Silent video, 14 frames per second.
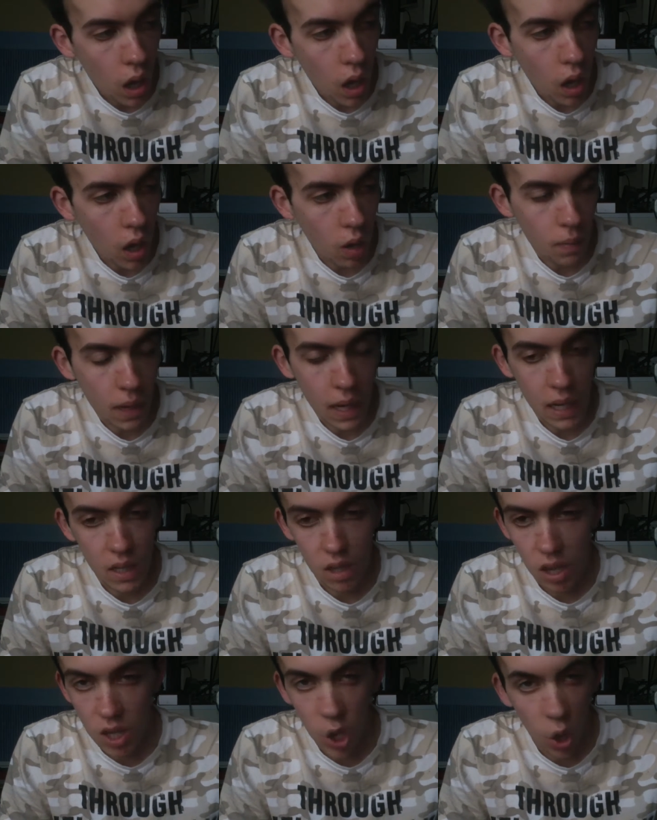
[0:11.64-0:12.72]
Um,
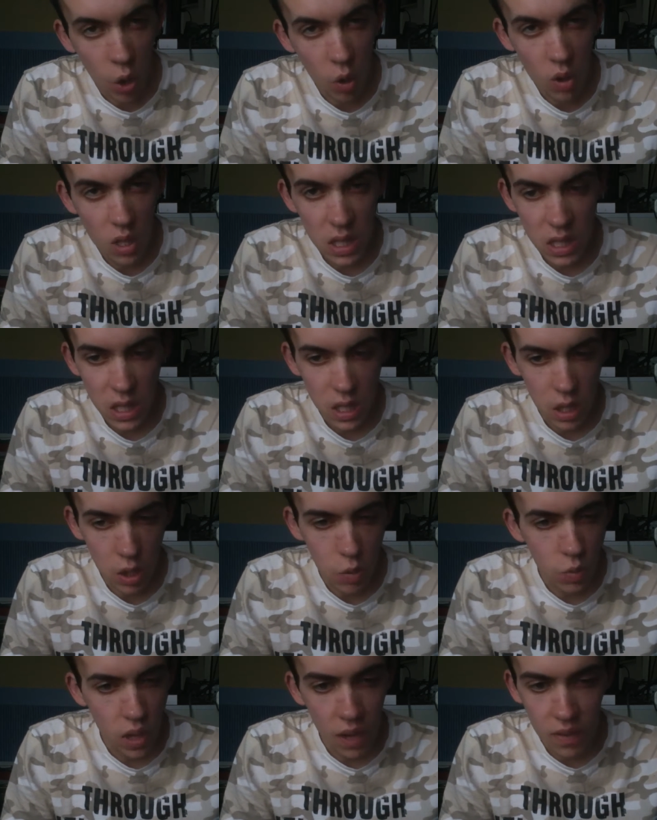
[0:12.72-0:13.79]
and I can't, I
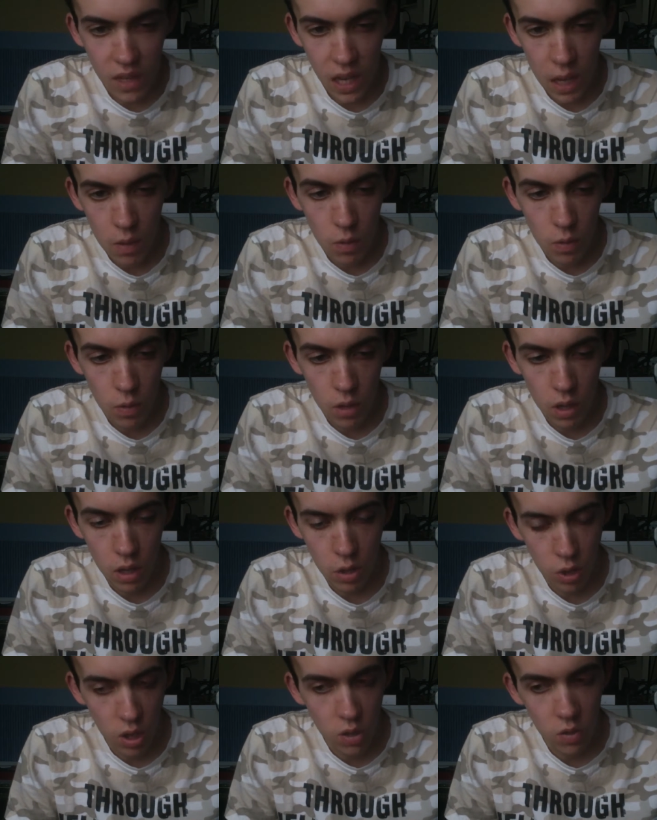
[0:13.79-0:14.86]
don't really have the cable for it, and I
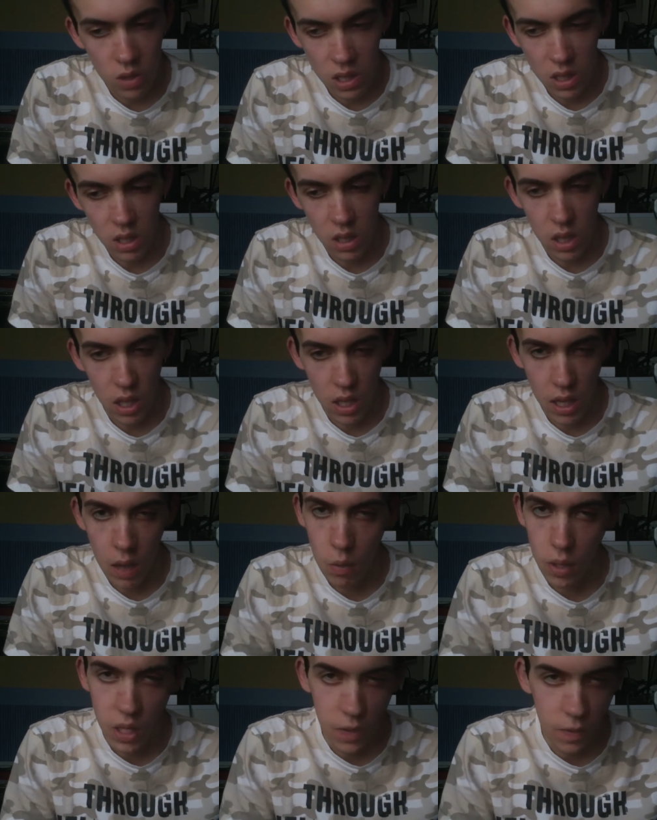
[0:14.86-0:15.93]
tried using another
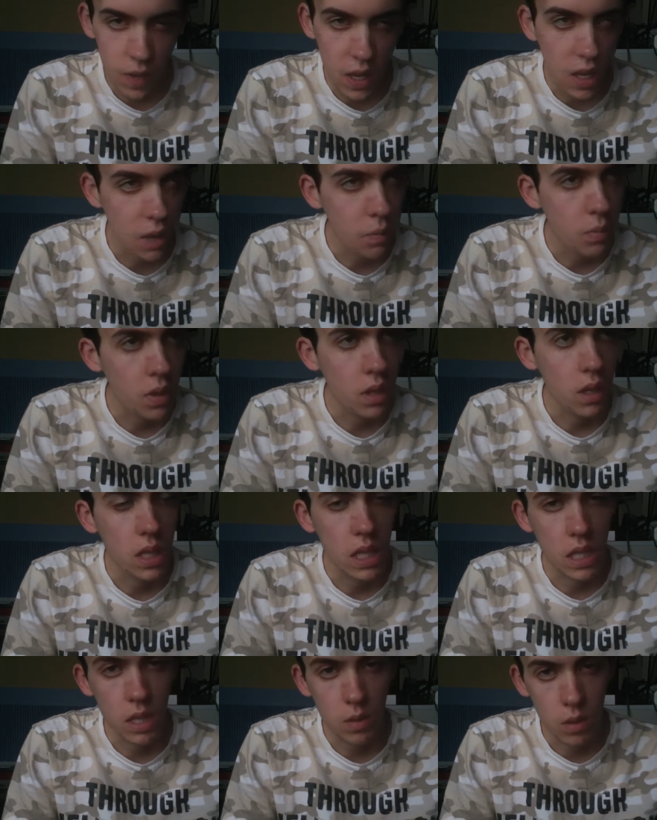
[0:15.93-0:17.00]
cable that's fitted, but
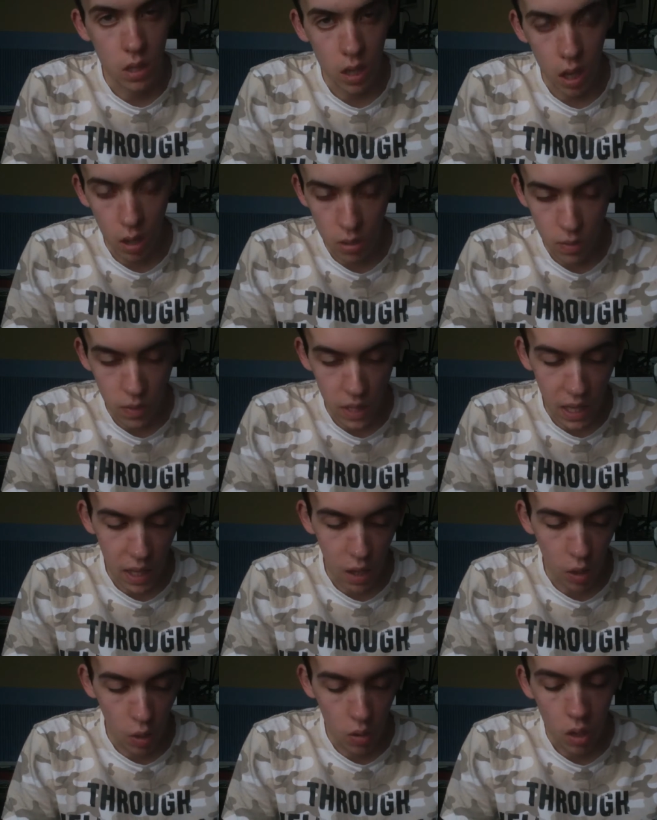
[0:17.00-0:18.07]
it didn't seem to, can't seem to get
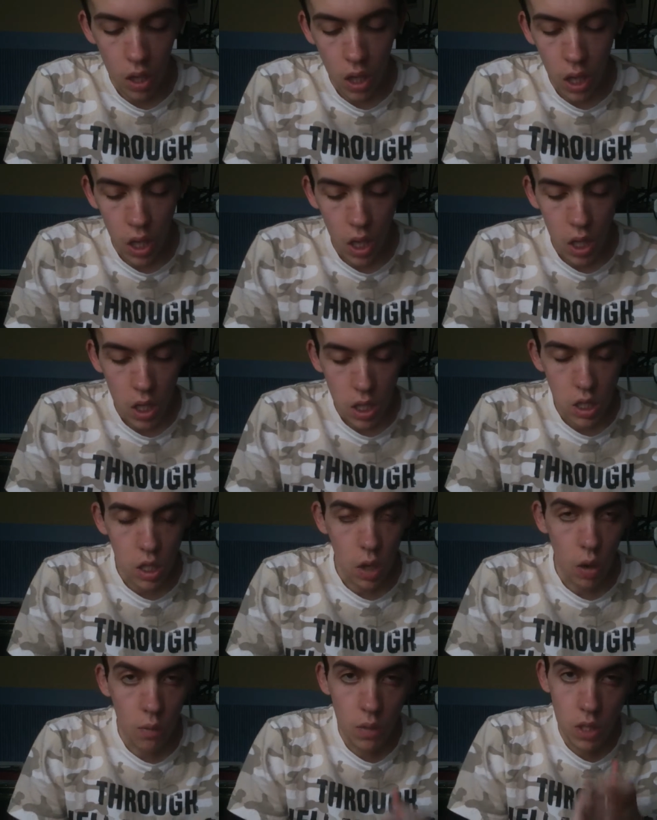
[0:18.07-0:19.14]
it on.
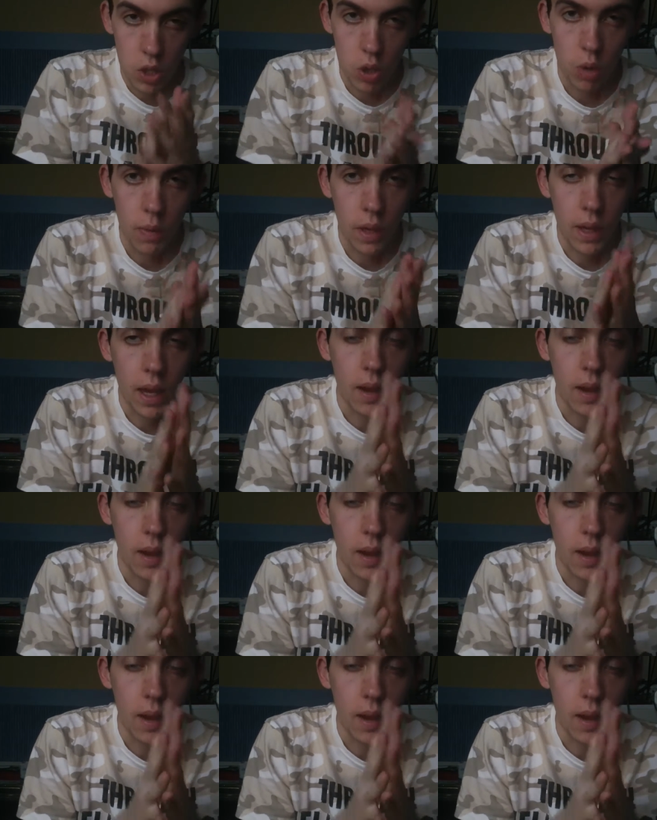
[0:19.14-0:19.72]
So I'm really sorry about